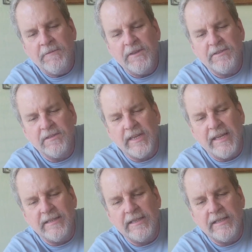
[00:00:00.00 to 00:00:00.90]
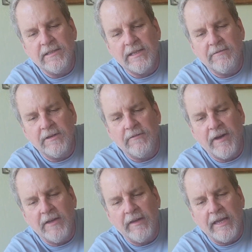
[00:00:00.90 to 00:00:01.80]
This is
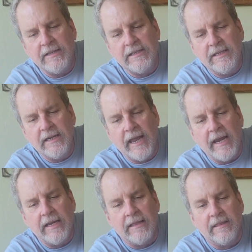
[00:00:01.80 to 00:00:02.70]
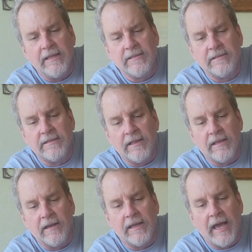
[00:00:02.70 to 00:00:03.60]
1875, 1880. This
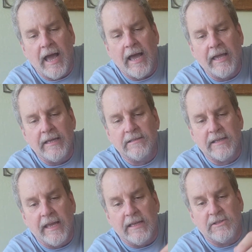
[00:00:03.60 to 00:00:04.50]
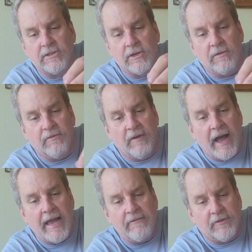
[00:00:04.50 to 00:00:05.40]
little guy is a
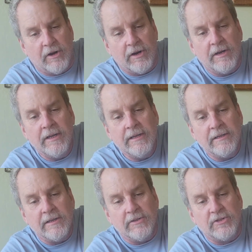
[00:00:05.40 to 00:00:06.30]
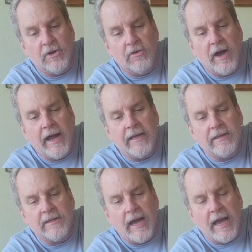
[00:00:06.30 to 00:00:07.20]
survivor. And so
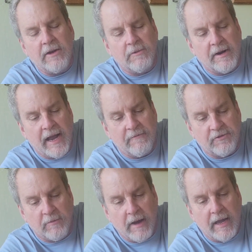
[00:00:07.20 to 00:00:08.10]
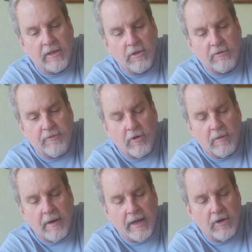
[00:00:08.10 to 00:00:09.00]
I run after him. I look for
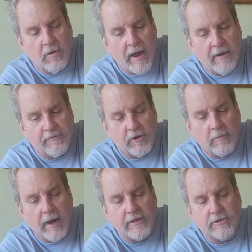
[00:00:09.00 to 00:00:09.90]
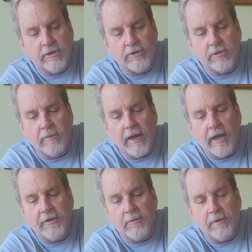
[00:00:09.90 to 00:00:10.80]
him. I go after him. I search him. I
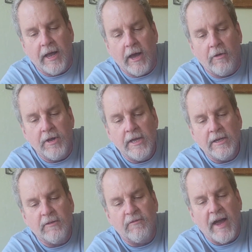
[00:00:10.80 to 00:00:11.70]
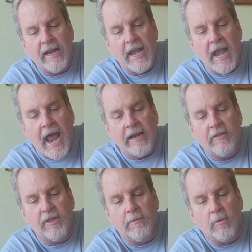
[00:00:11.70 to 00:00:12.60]
hunt him down. To find 9
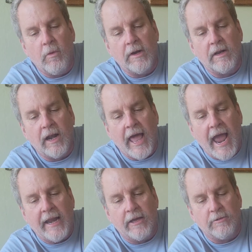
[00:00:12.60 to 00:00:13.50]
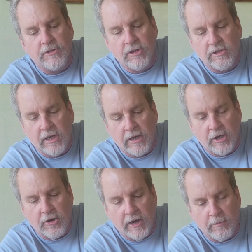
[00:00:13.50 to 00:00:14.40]
of them in one little attic was just an
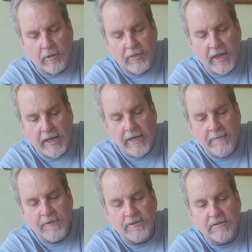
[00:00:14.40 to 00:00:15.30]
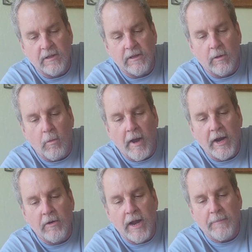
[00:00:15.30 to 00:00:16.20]
incredible thing. This is a little
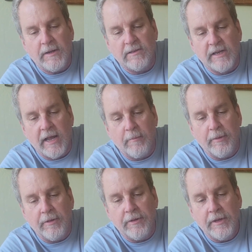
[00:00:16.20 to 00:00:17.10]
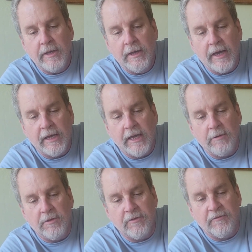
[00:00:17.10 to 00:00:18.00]
wire-wrapped example, again
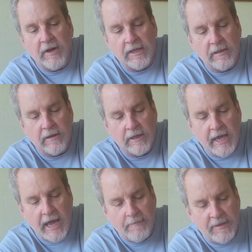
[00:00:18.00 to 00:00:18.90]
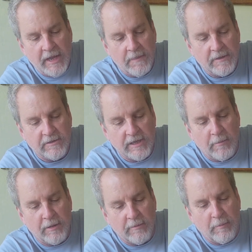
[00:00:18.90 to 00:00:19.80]
with a funky little cap. And these
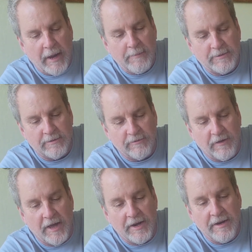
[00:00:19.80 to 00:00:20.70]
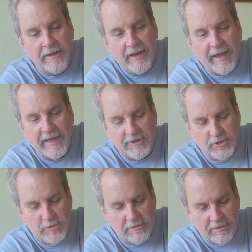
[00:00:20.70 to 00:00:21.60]
Dublin pipes are fun. I got
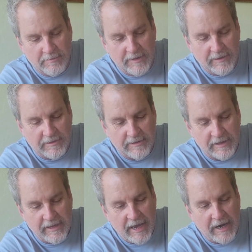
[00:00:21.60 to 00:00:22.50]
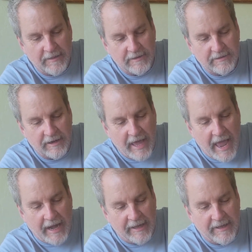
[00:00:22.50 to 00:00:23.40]
2 of them in this out of this little
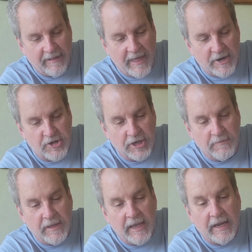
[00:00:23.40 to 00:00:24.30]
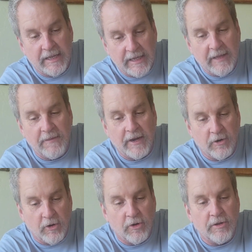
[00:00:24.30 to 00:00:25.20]
attic collection. And again, that
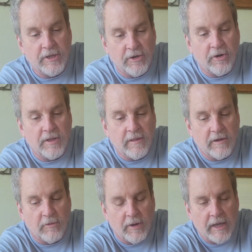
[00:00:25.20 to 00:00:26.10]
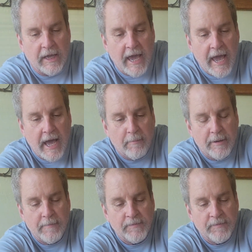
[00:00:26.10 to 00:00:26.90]
early little ring cap.